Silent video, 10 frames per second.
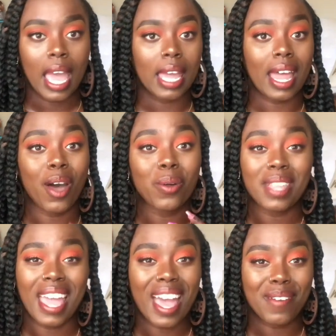and I
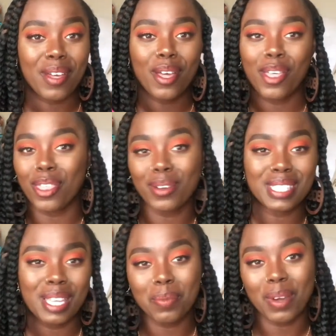only have
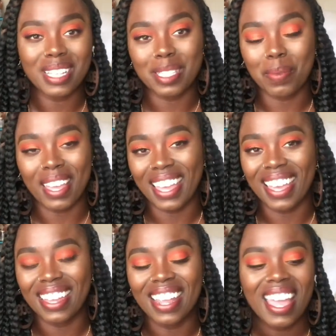13 braids in my
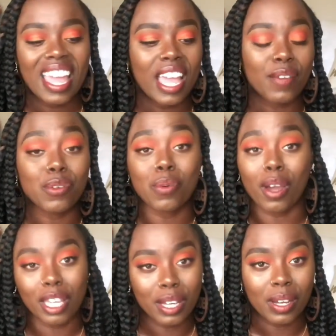head if you
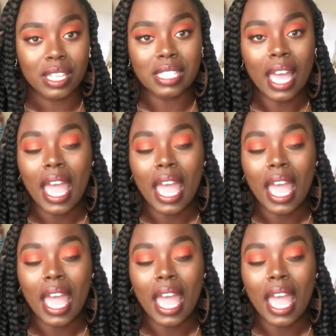are curious.